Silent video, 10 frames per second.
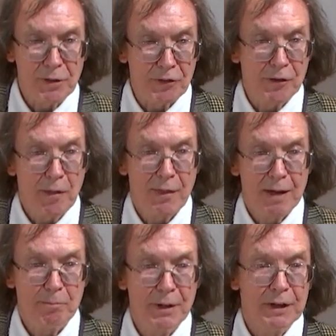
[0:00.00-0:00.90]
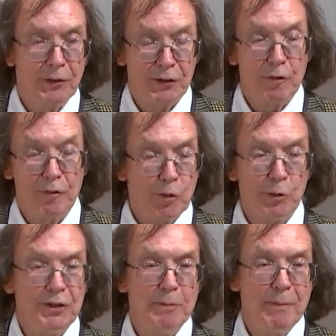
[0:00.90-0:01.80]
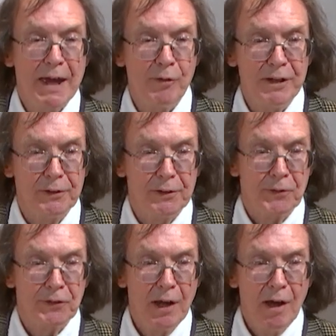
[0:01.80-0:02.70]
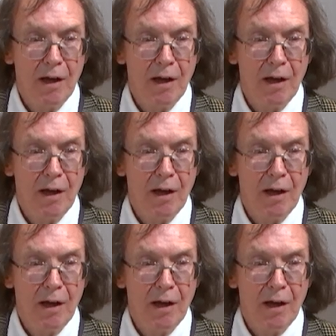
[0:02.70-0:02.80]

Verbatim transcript: but it's not that big, so forty burials